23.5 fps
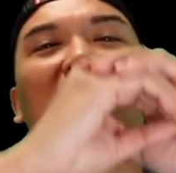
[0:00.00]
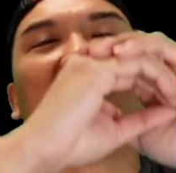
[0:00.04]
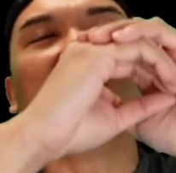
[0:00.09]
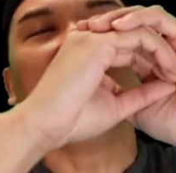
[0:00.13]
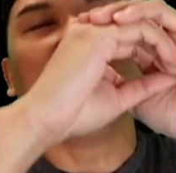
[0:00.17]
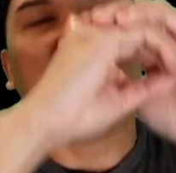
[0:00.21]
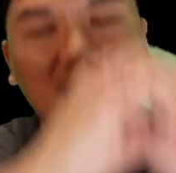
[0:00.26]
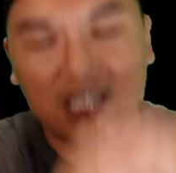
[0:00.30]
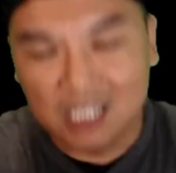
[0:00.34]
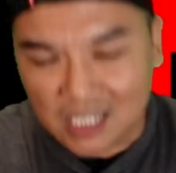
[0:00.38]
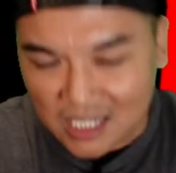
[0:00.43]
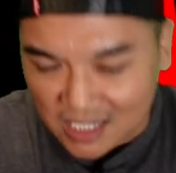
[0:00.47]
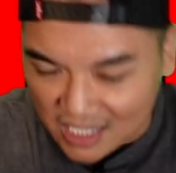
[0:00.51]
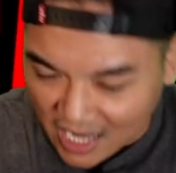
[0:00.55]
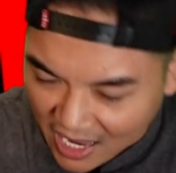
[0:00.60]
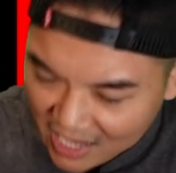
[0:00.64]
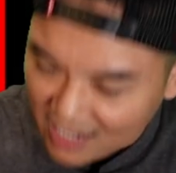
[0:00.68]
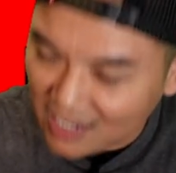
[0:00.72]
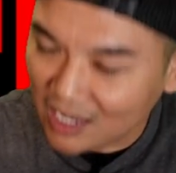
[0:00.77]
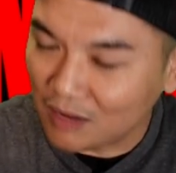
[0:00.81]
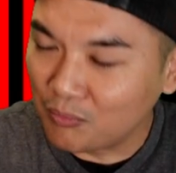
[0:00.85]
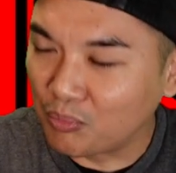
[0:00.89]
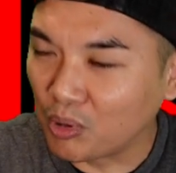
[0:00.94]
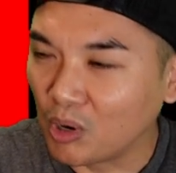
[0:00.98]

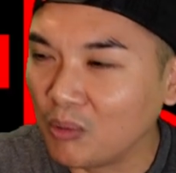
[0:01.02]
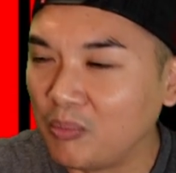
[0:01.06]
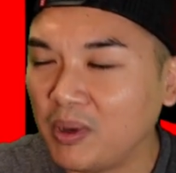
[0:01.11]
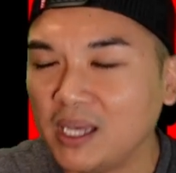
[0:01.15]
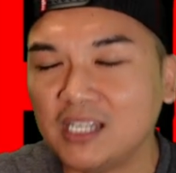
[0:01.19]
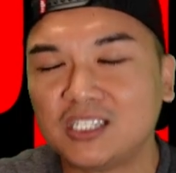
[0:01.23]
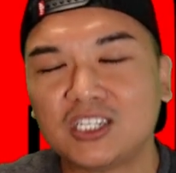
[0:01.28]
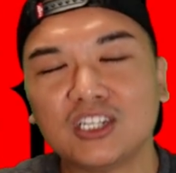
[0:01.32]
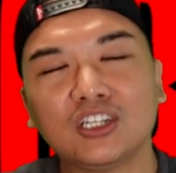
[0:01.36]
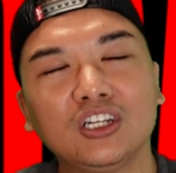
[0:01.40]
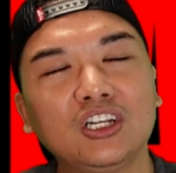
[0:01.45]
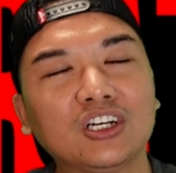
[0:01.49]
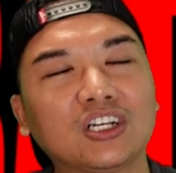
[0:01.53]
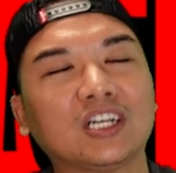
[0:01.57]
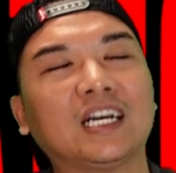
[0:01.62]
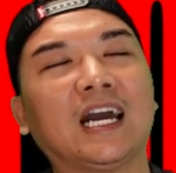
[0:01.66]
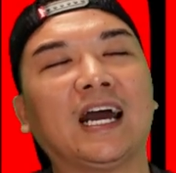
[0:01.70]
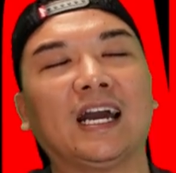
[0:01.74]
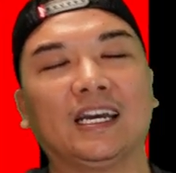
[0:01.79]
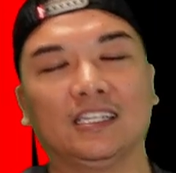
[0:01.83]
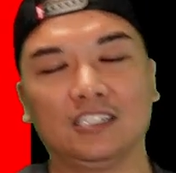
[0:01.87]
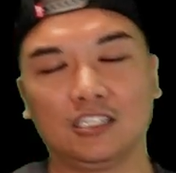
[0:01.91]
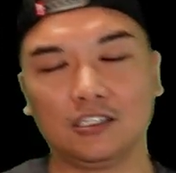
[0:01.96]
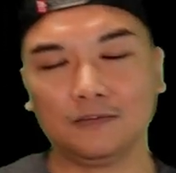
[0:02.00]
Extended probation. Look,
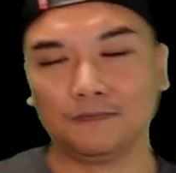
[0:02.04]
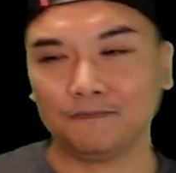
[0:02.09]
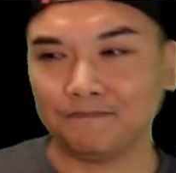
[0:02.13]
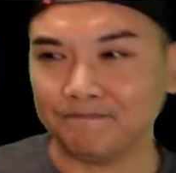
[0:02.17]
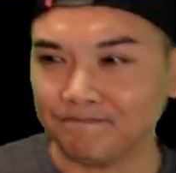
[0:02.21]
guys,